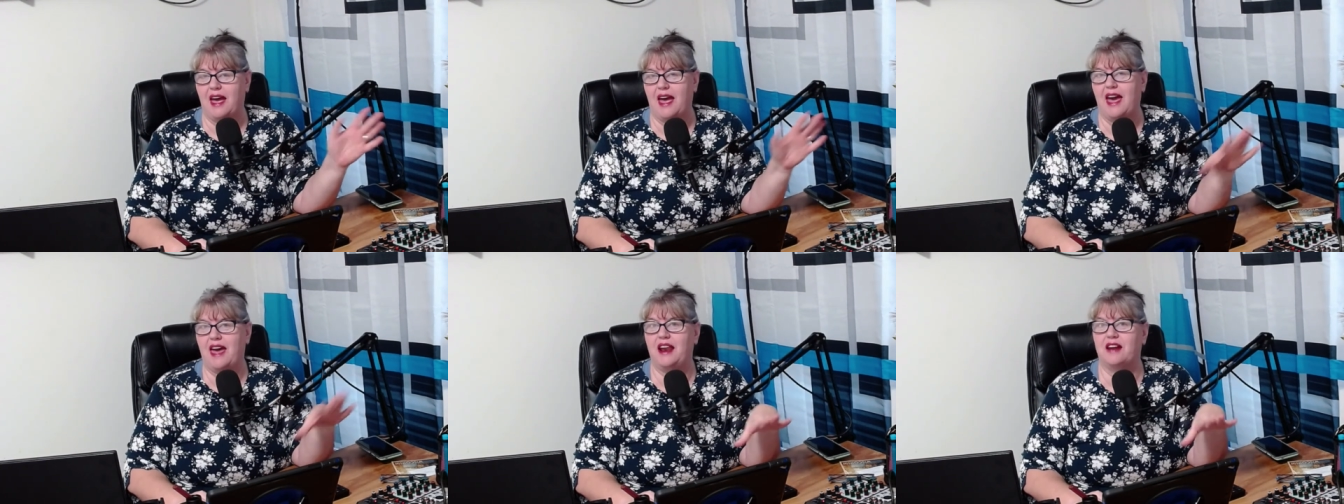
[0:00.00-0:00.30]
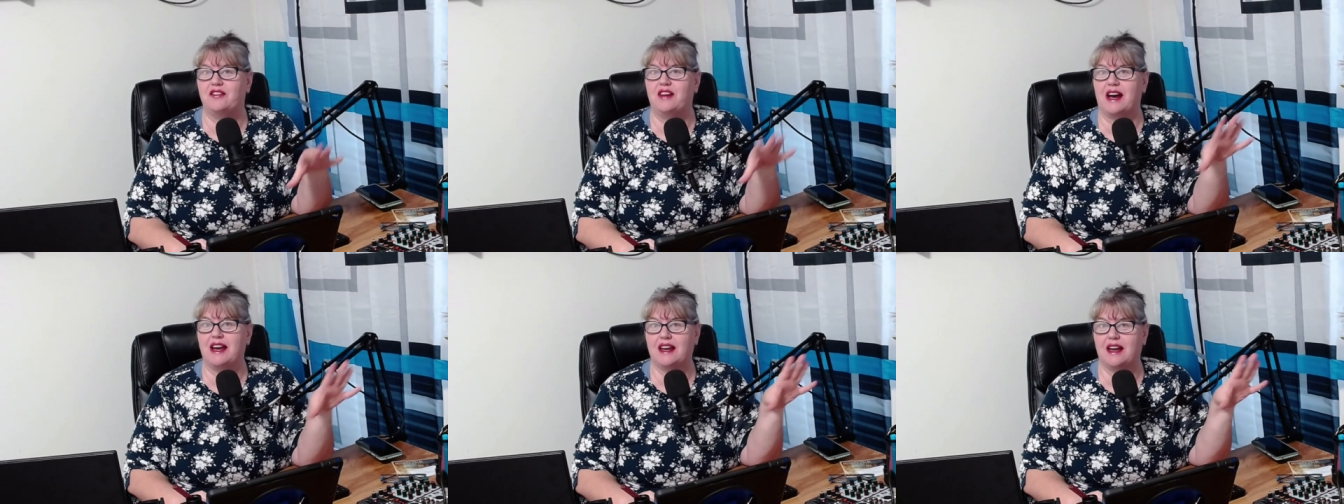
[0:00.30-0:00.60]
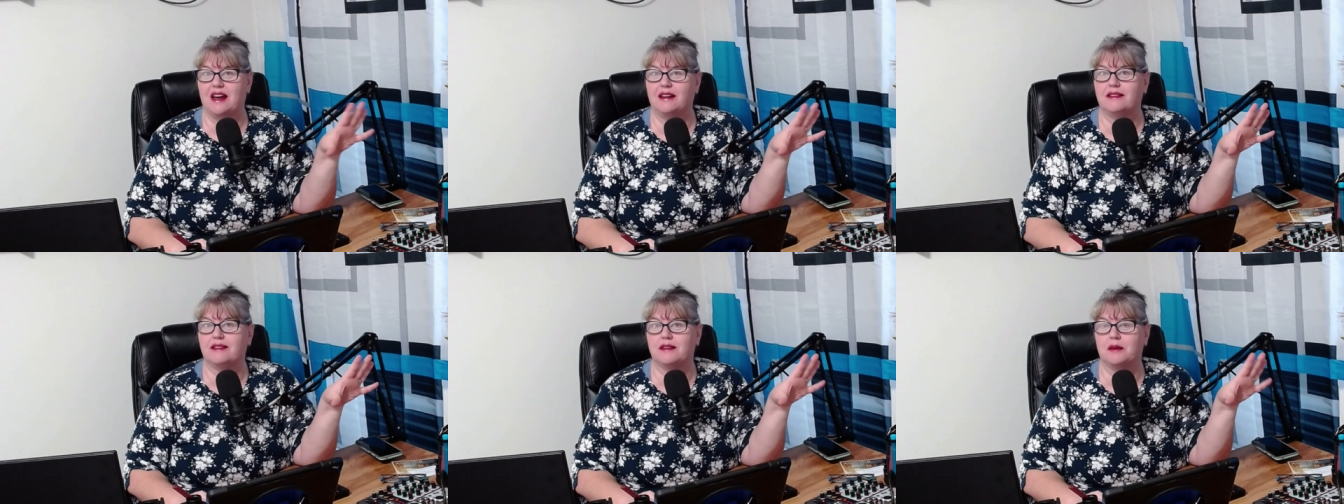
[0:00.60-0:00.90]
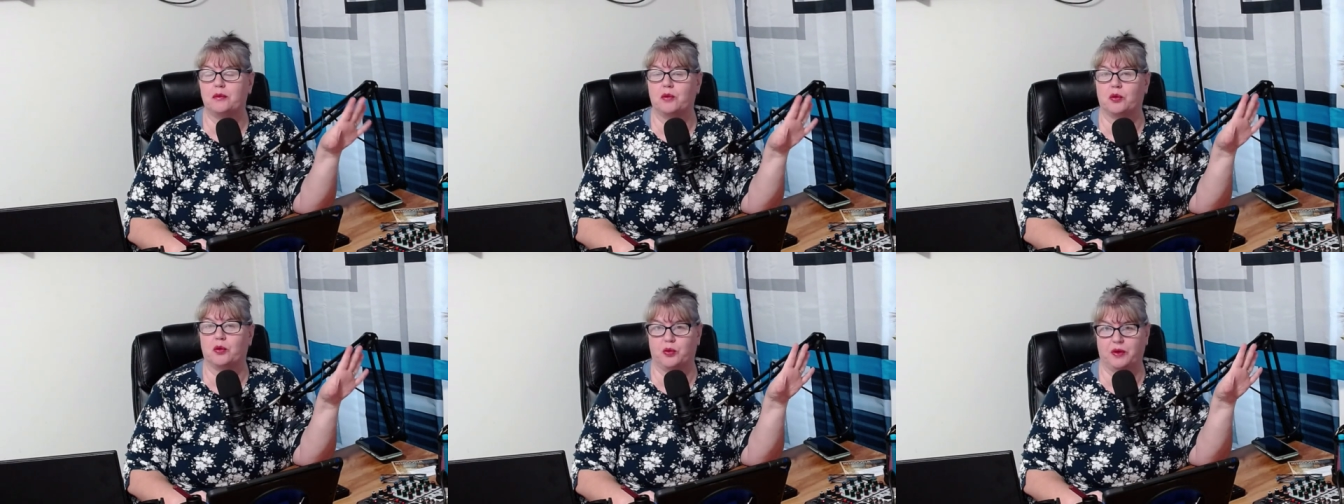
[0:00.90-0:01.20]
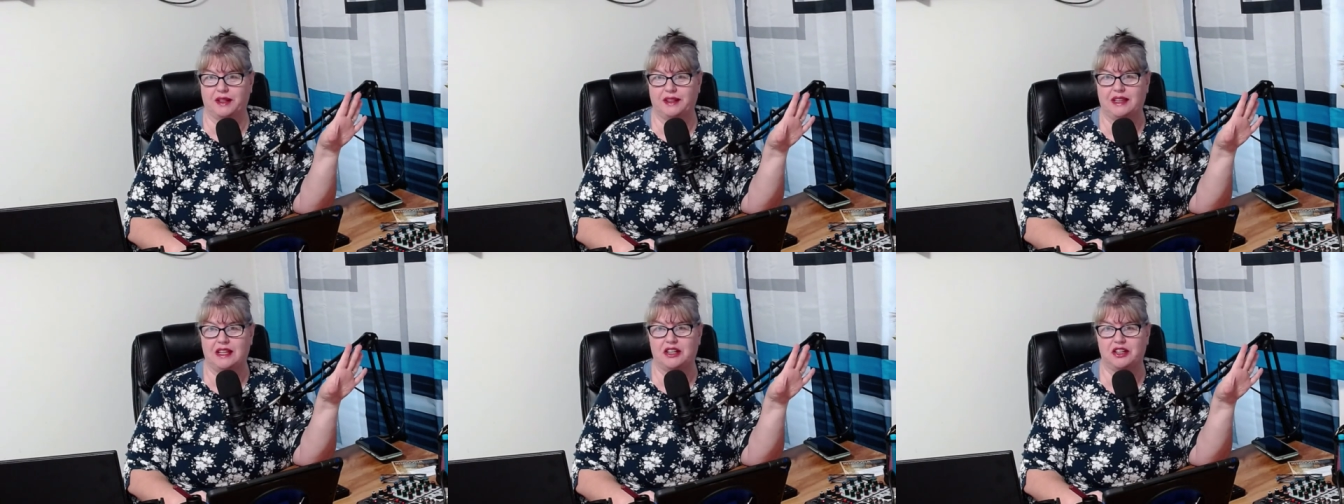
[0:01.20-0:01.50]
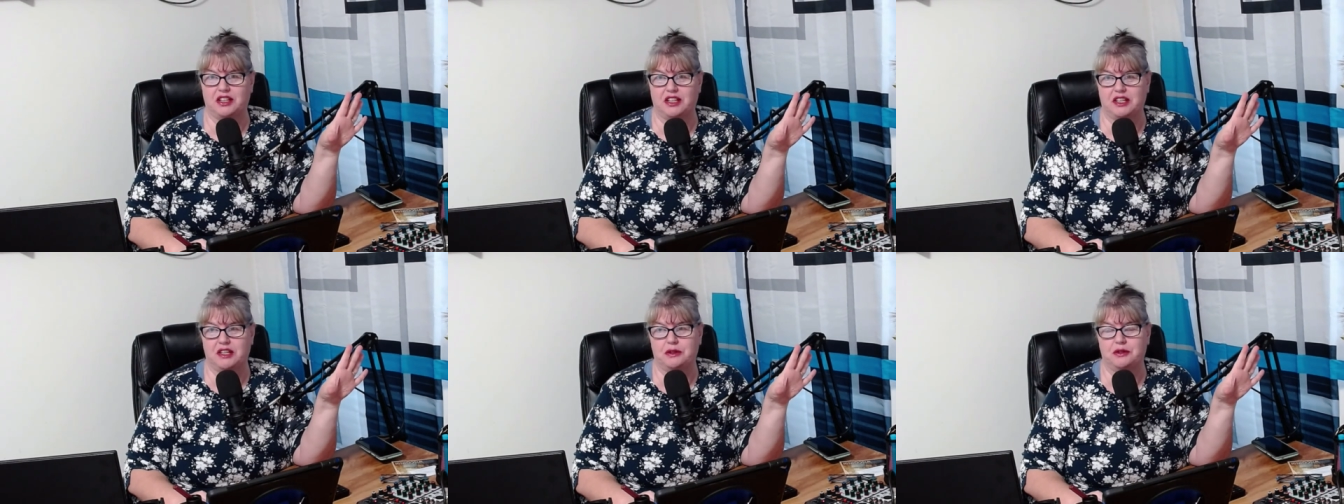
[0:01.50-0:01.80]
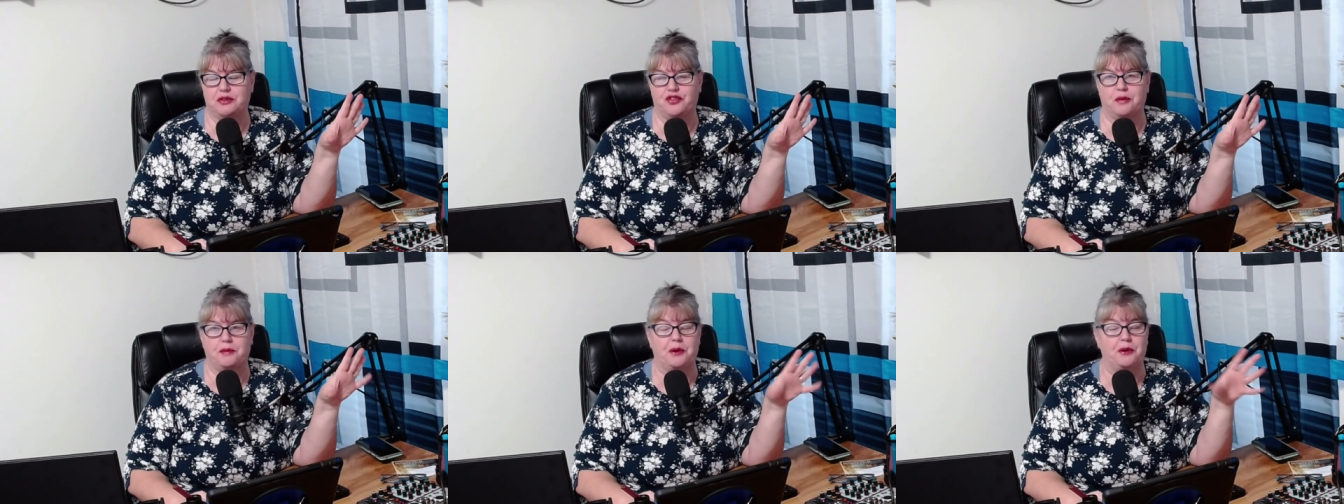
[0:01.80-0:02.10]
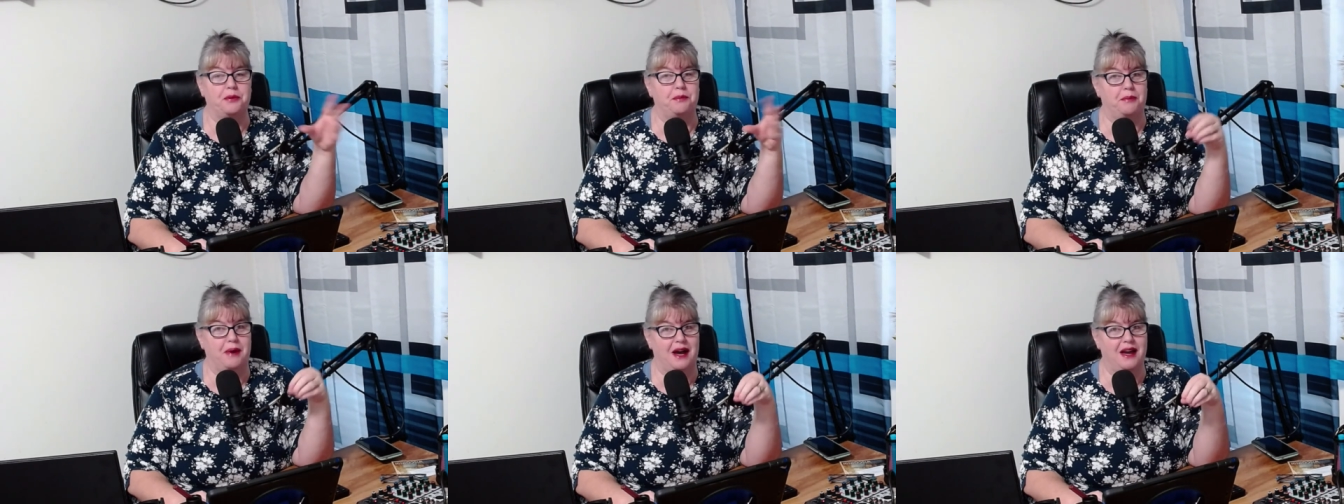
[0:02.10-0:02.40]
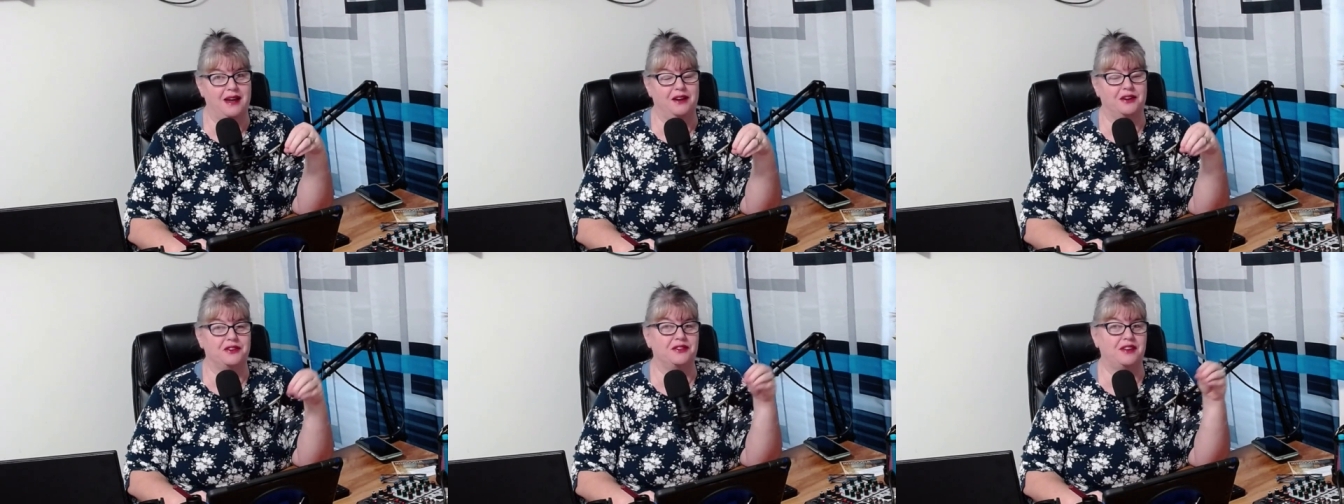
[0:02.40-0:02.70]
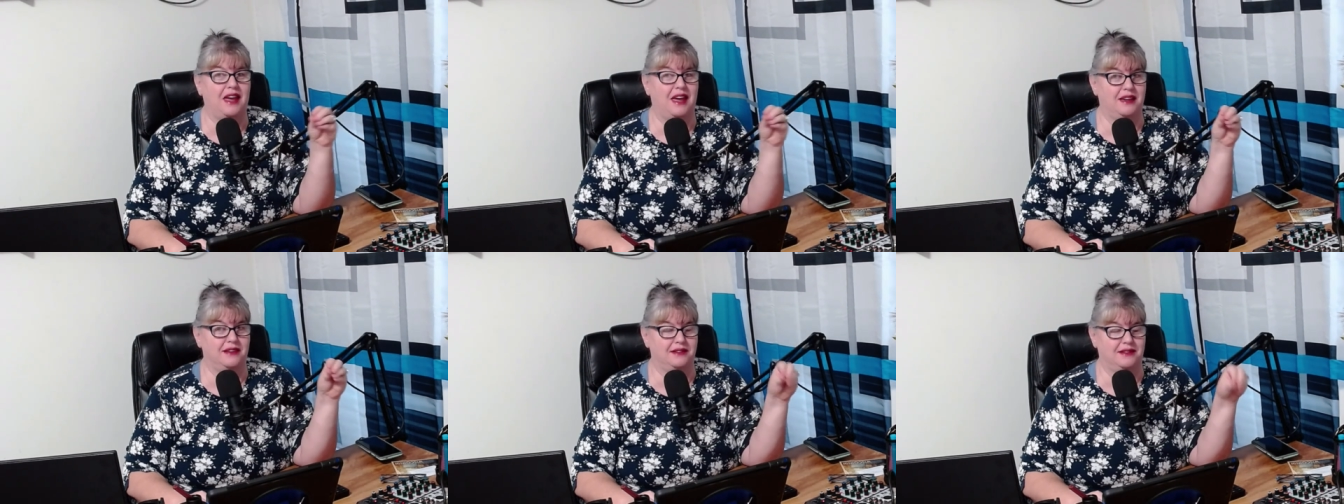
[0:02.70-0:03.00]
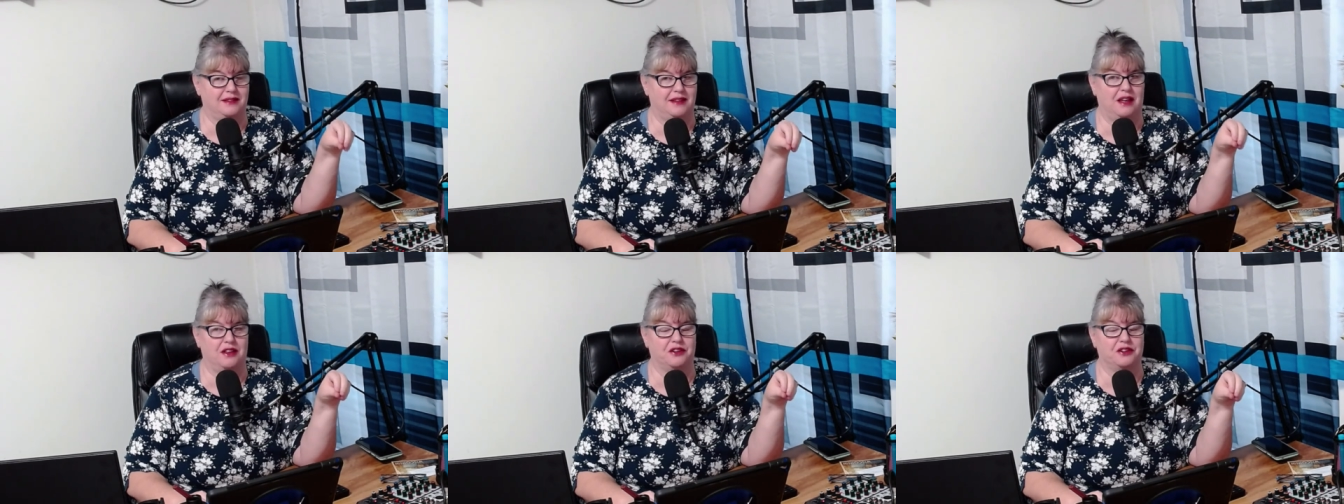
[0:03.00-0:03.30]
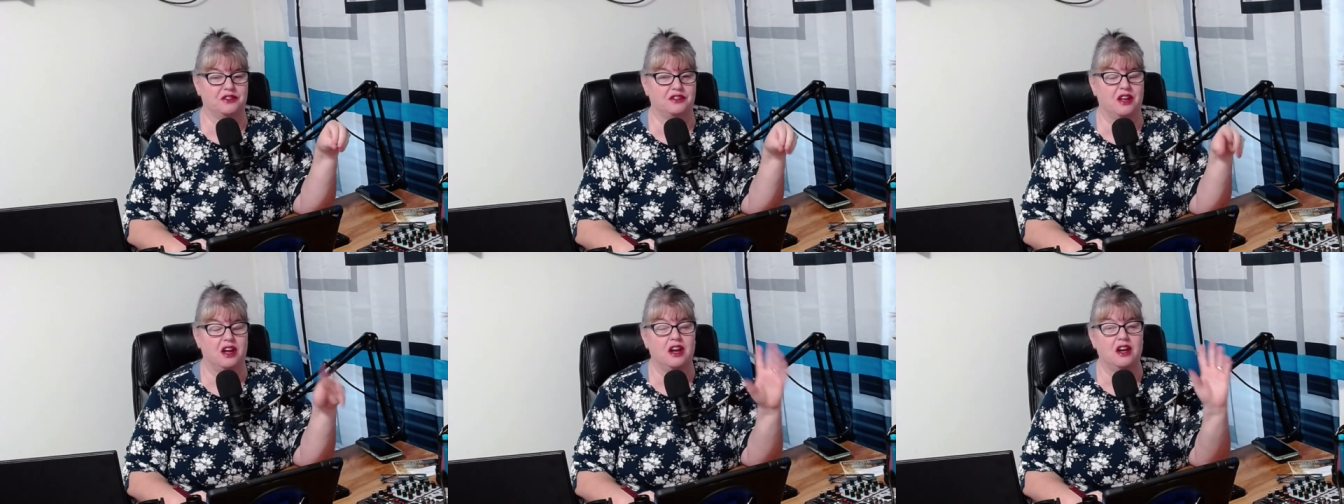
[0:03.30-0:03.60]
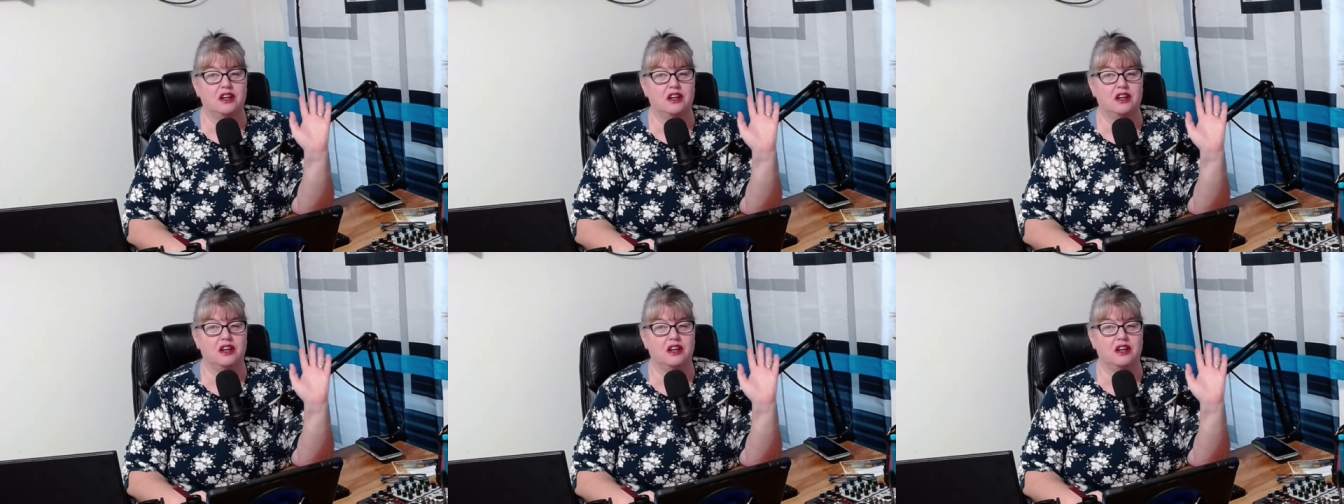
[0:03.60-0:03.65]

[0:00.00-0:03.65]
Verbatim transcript: And have I got some really good news for both buyers and sellers?